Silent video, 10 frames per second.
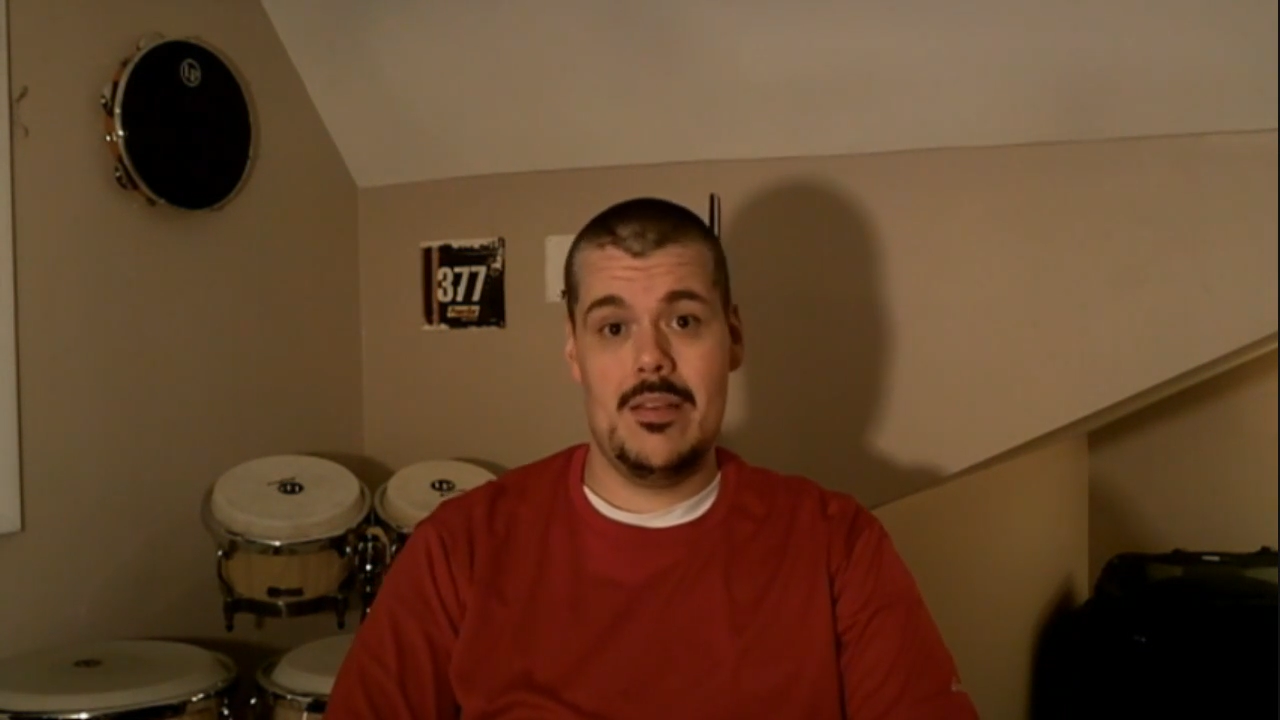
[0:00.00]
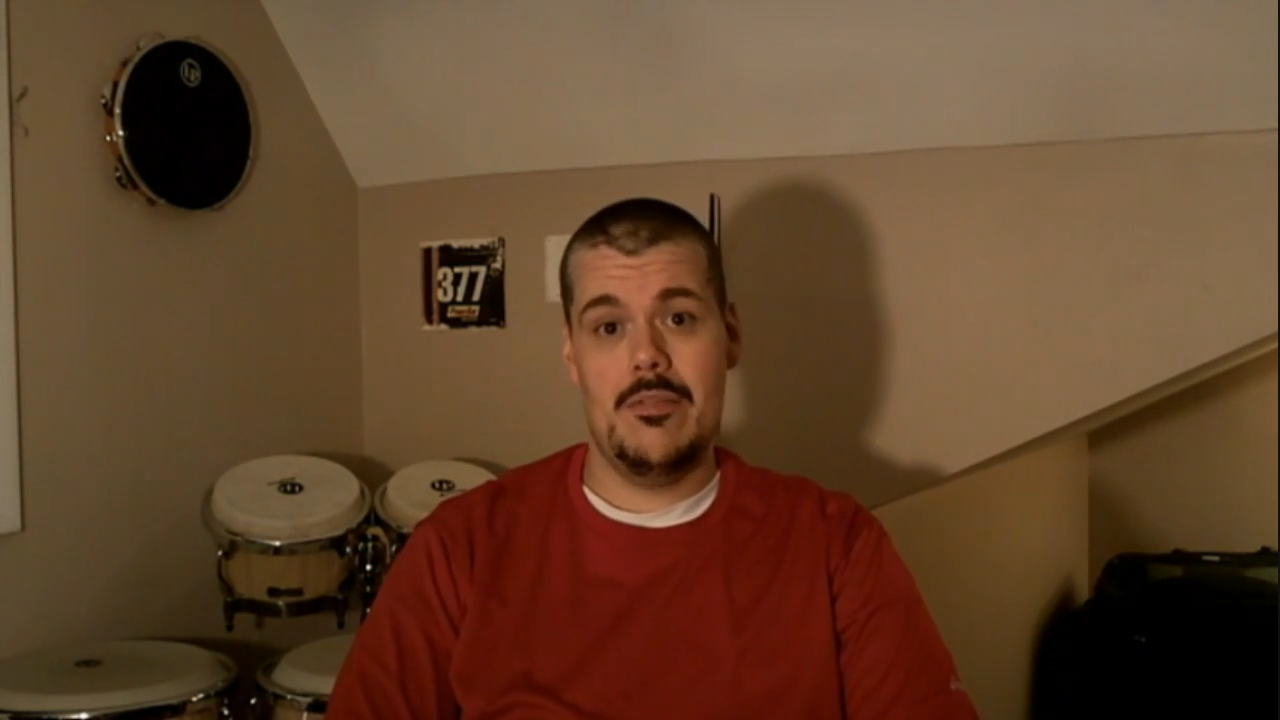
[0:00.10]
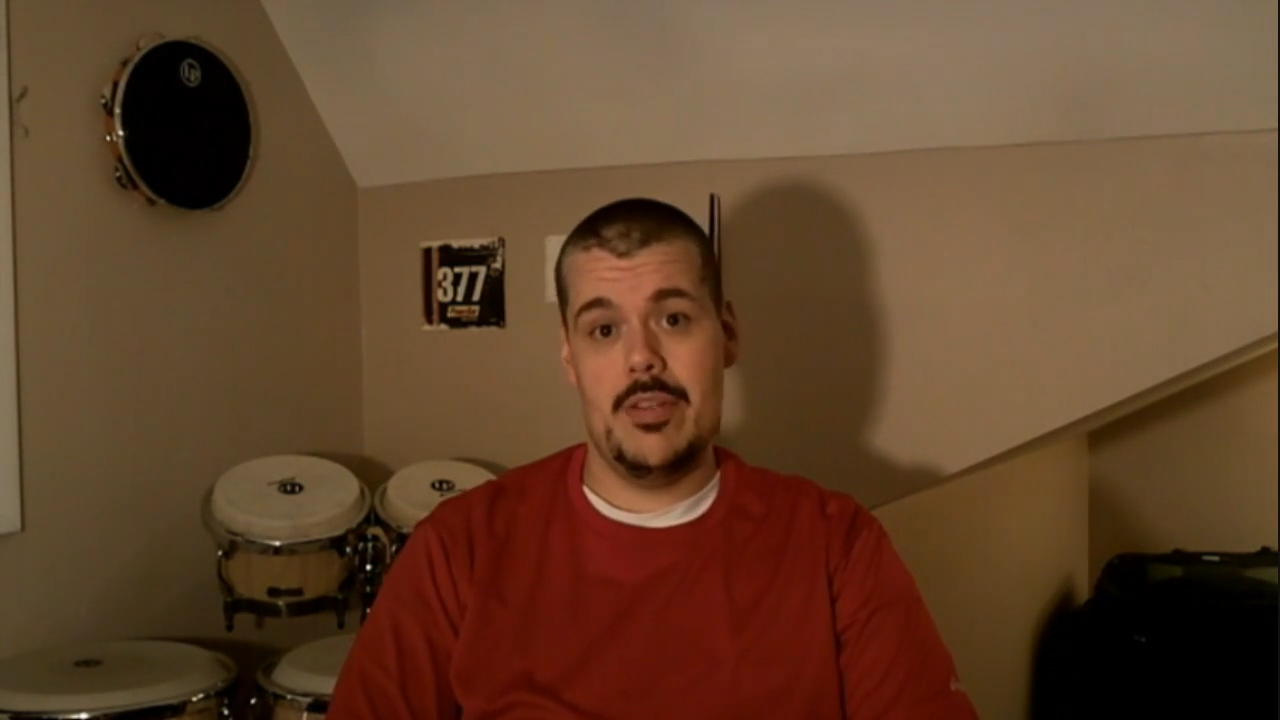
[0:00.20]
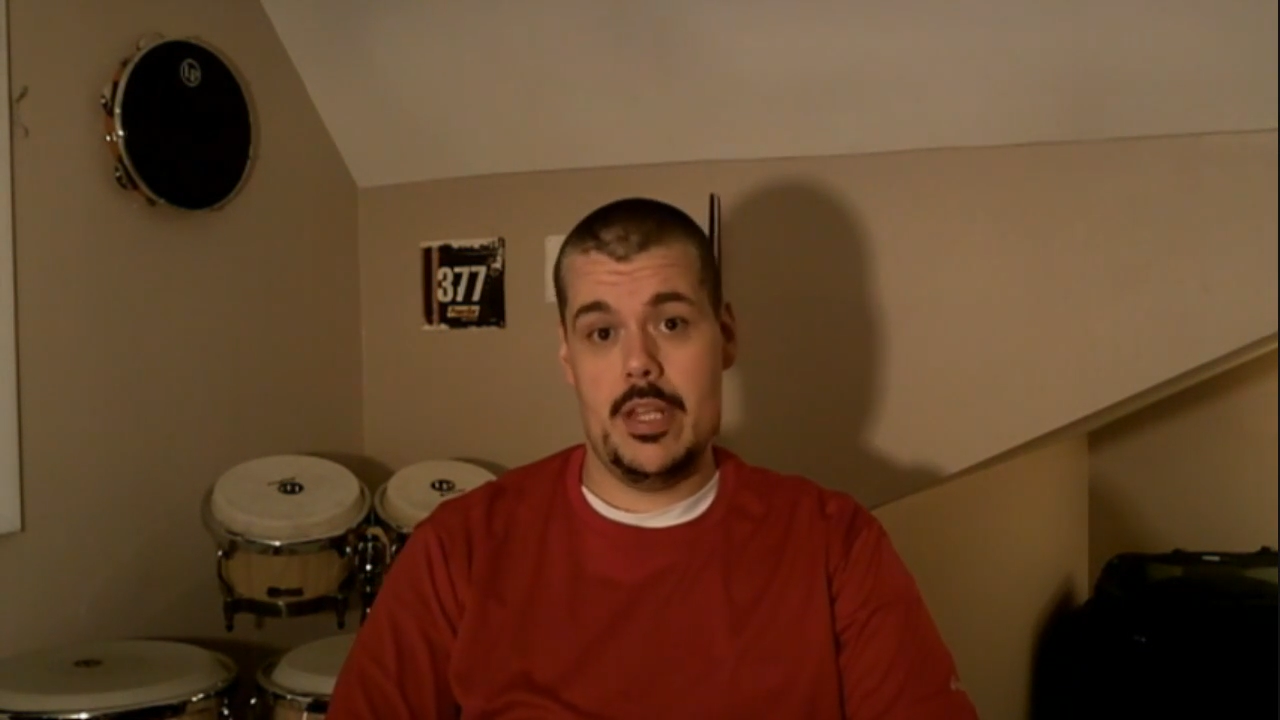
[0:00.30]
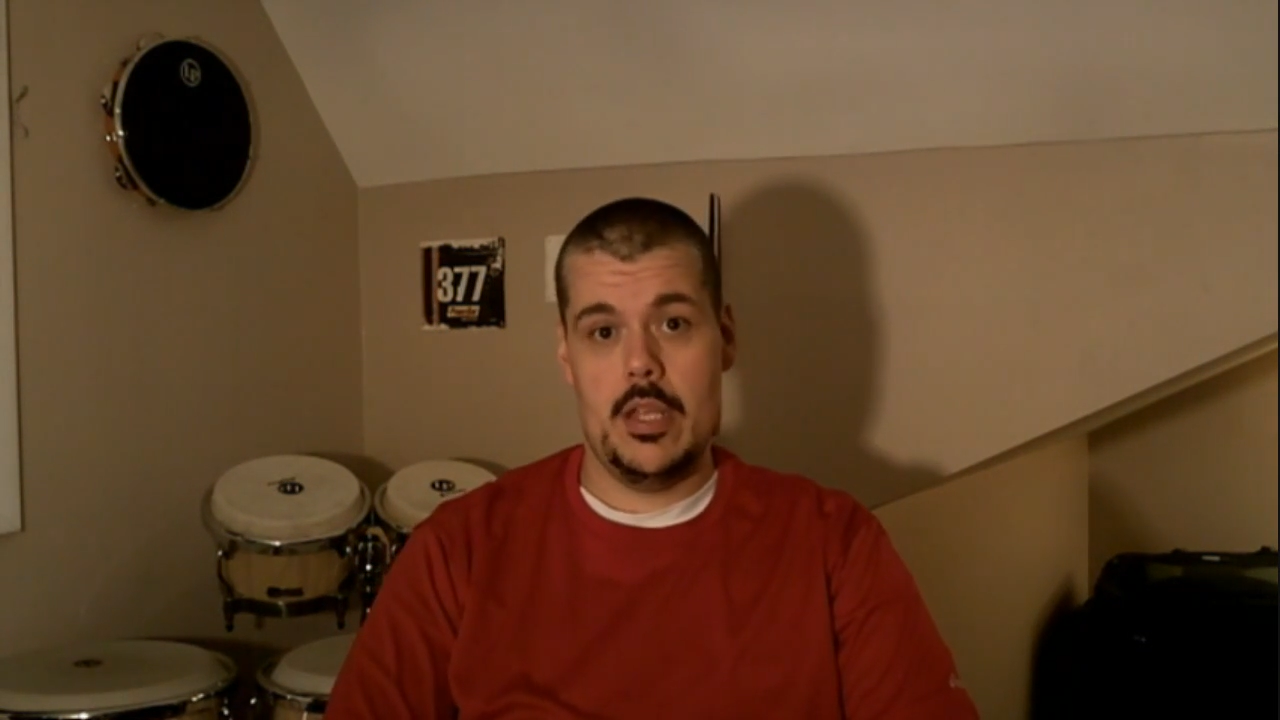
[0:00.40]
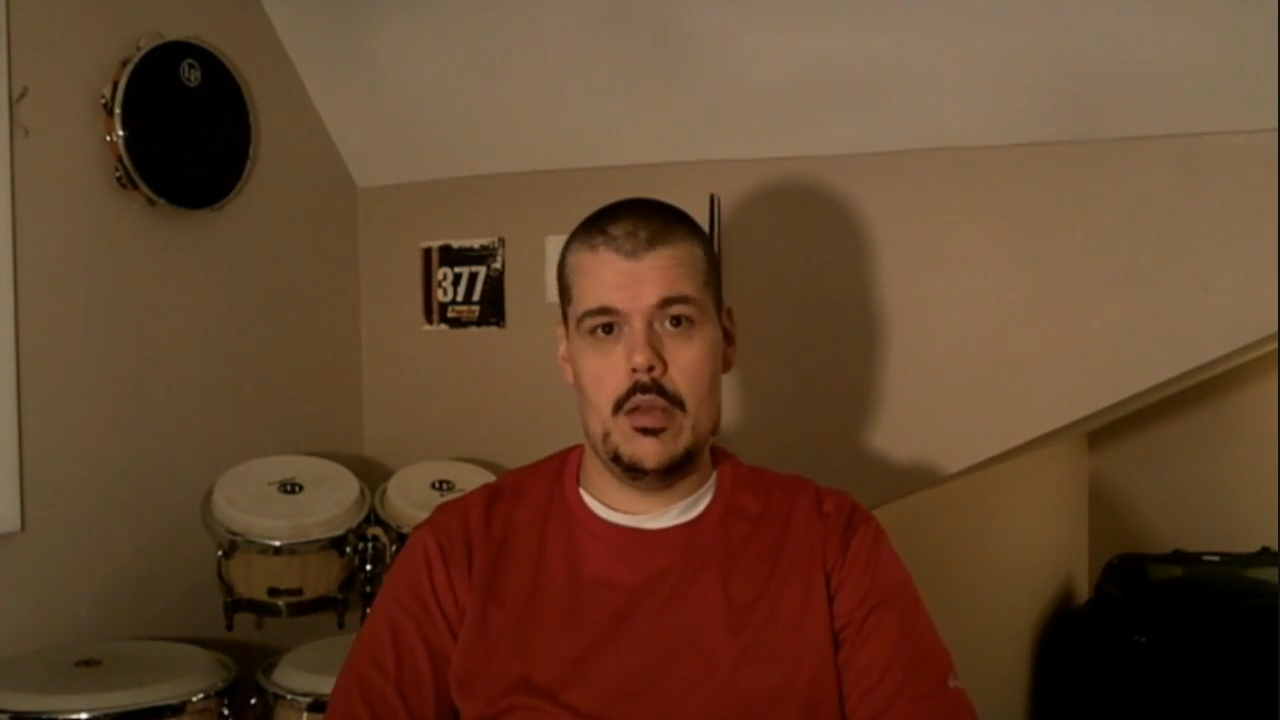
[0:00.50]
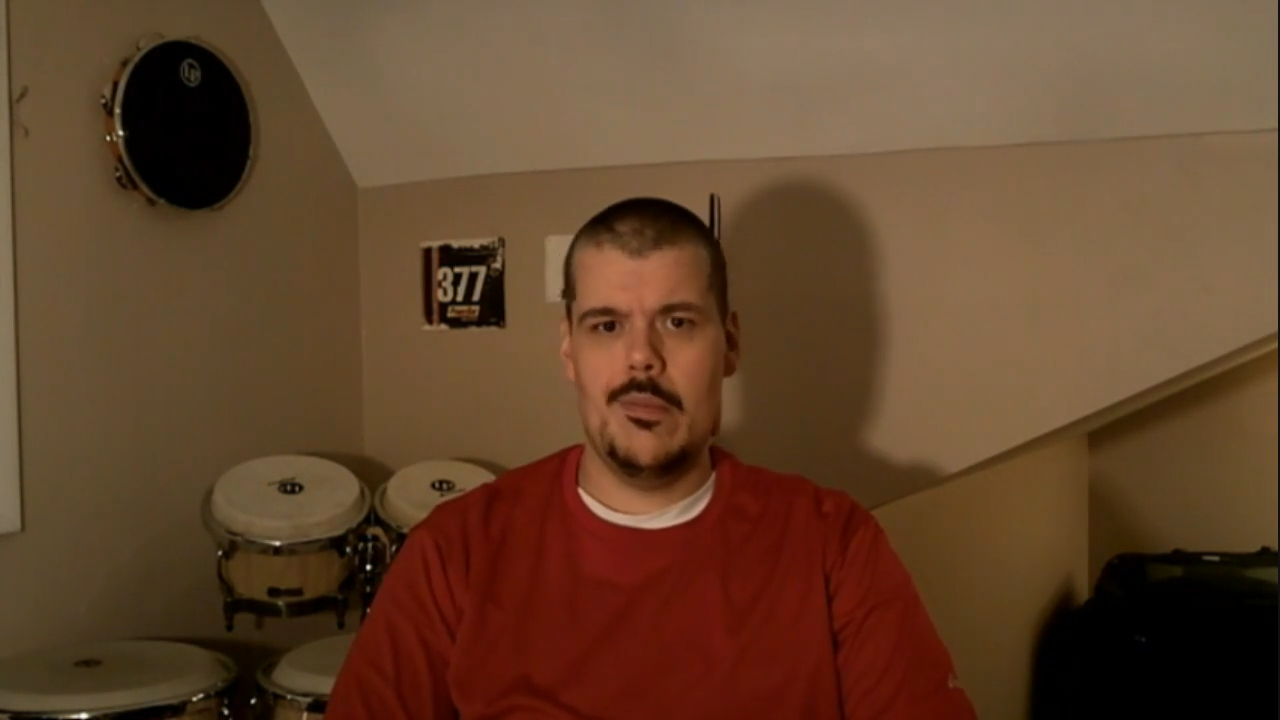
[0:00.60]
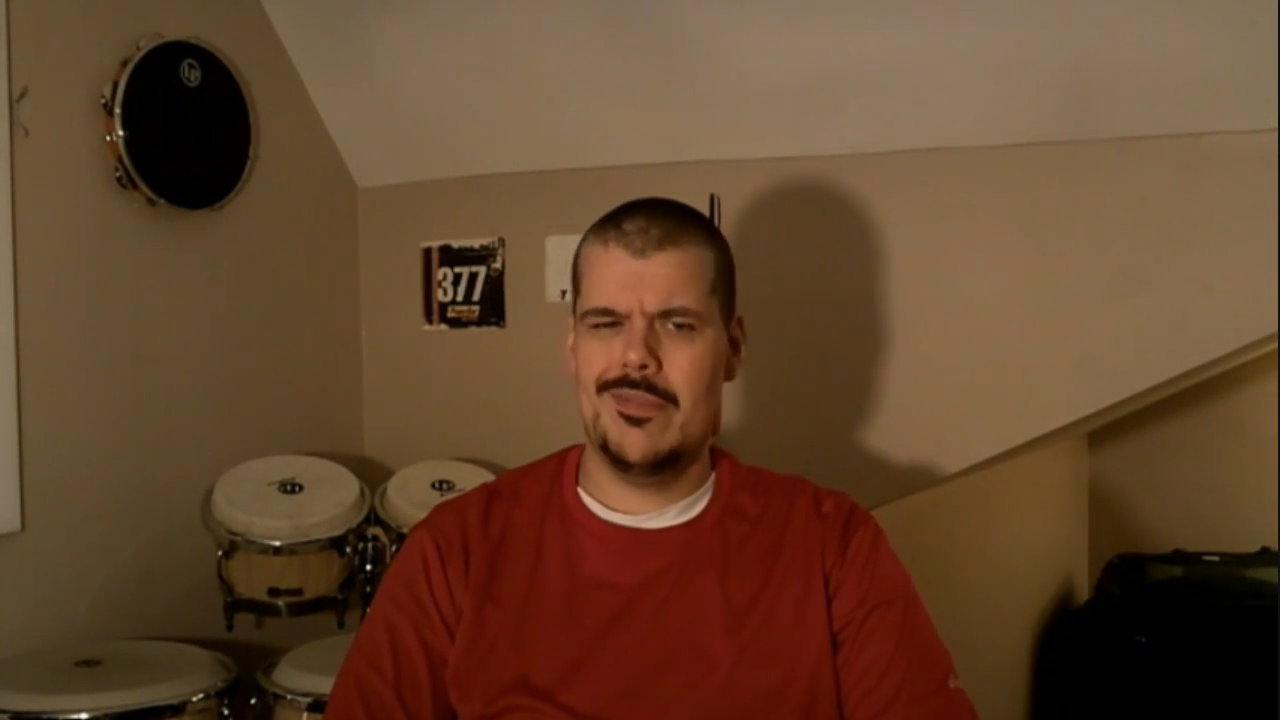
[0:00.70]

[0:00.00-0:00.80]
of video.